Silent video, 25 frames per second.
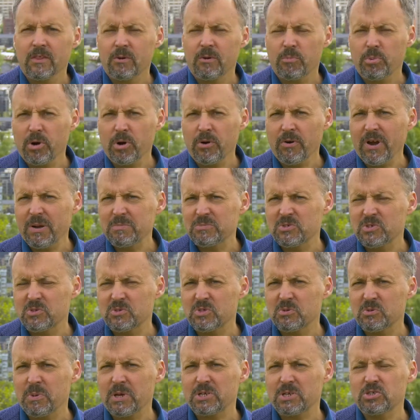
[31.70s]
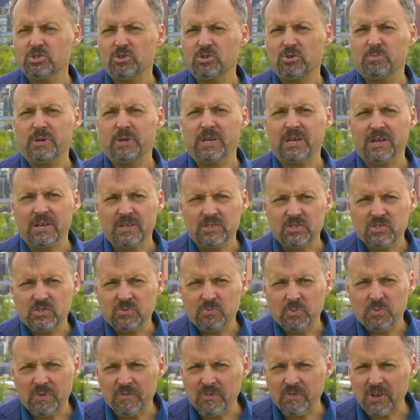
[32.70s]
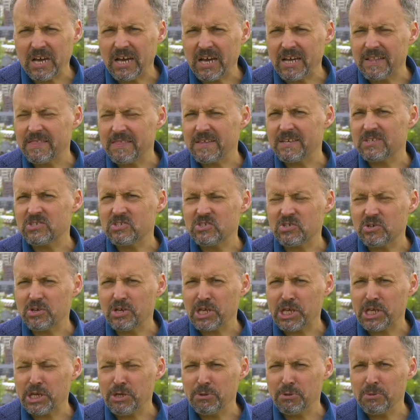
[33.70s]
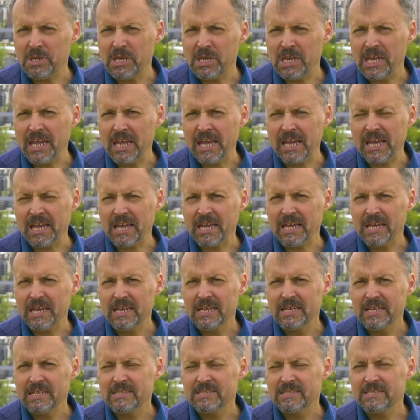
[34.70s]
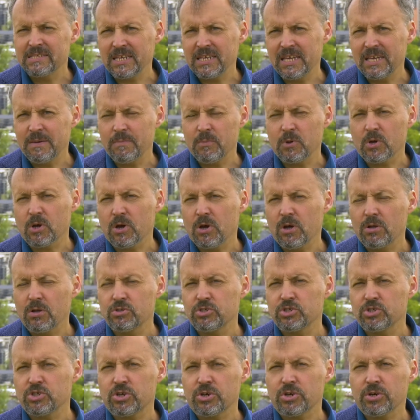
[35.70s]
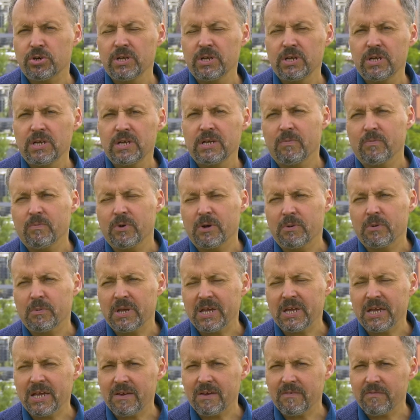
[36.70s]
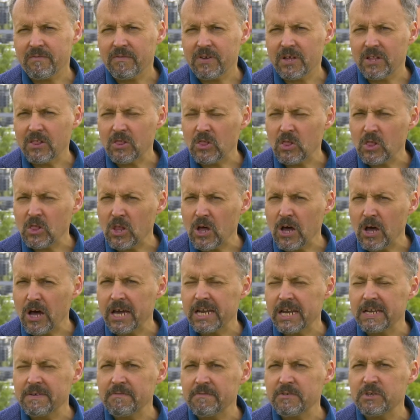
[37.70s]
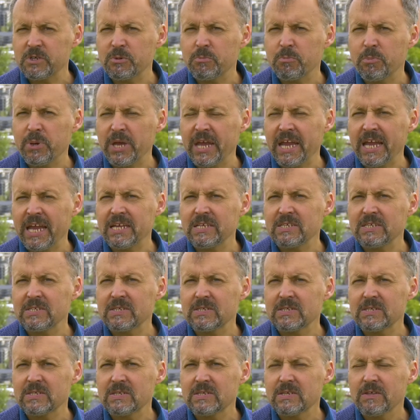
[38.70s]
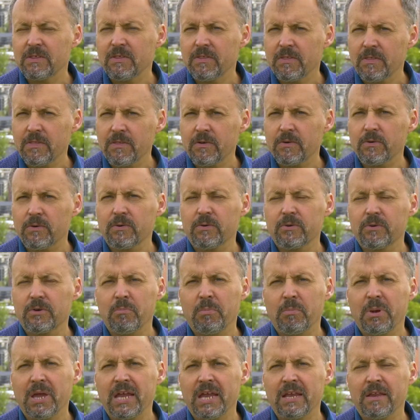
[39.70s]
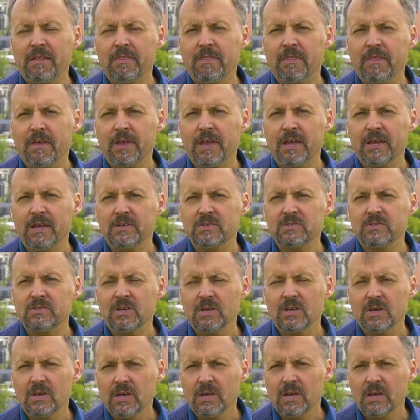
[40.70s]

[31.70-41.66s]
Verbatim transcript: The program's so special because we've got this sort of unique team culture where we have a lot of debate, thorough debate in things,